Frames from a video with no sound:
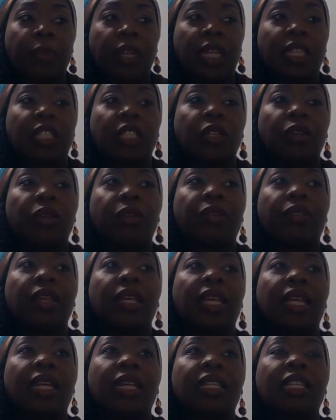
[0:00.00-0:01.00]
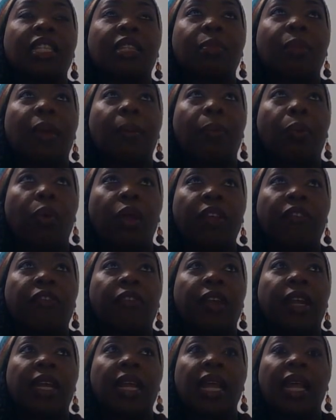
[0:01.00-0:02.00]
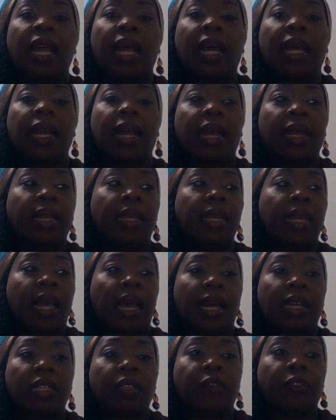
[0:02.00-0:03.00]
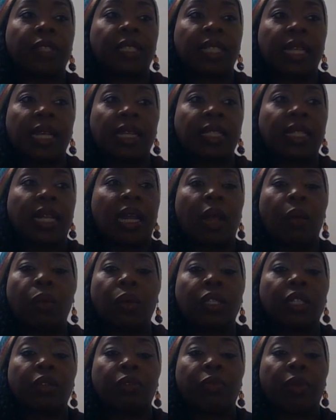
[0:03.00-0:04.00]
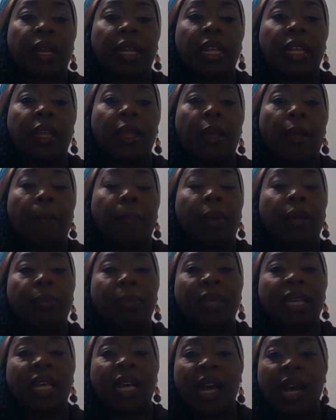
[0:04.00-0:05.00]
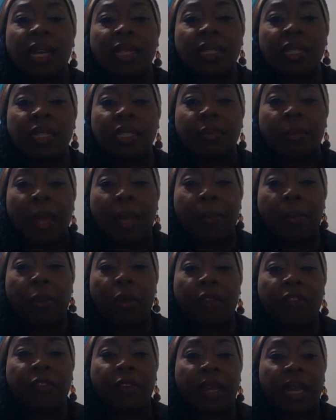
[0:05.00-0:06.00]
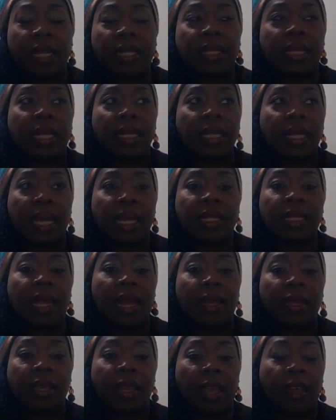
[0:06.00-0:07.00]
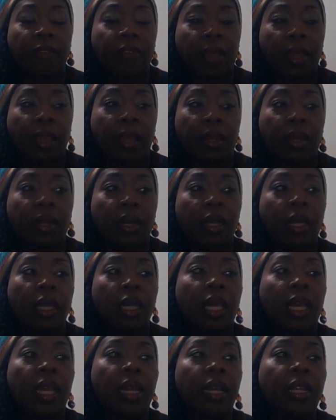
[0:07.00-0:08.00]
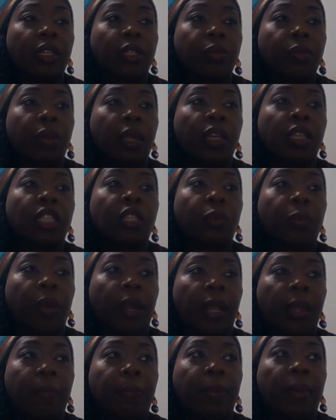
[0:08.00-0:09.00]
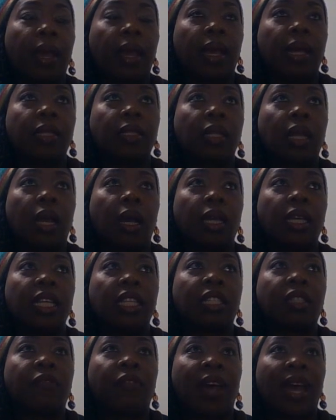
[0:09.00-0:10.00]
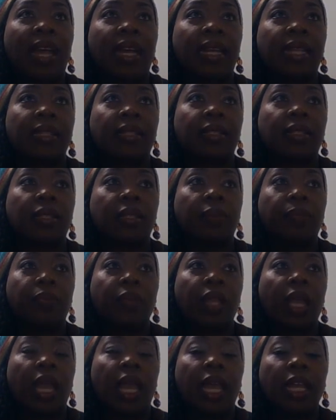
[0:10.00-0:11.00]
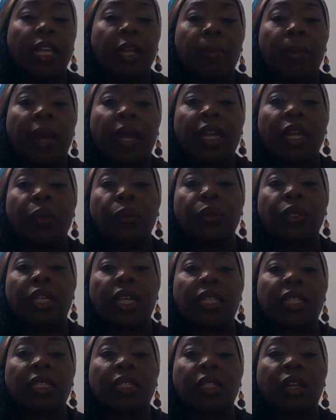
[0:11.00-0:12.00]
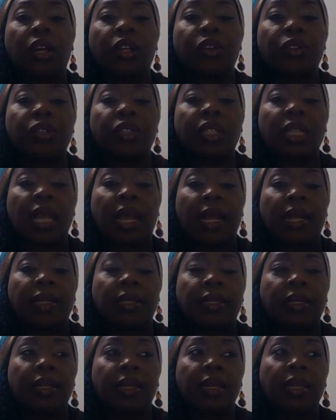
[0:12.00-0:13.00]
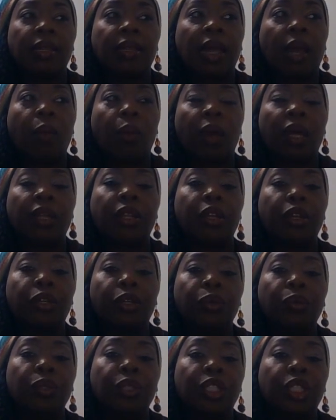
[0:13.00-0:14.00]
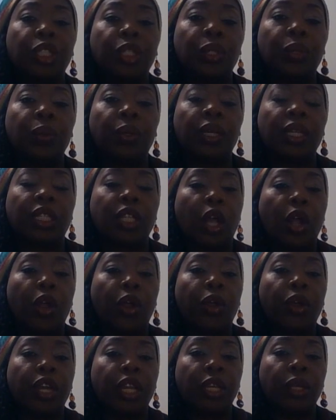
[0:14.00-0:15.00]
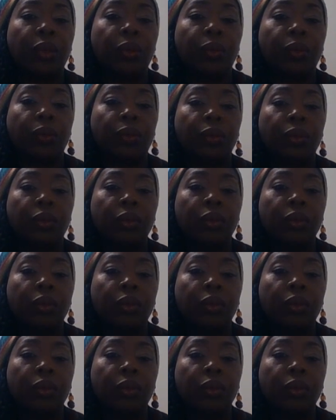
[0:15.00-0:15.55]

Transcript: And so you're thinking, this is my boyfriend and he asked for sex and I wasn't ready. But because he's my boyfriend, I said yes, I gave in. It's rape and it's violence. Anybody who doesn't understand that what they're doing to you is hurting you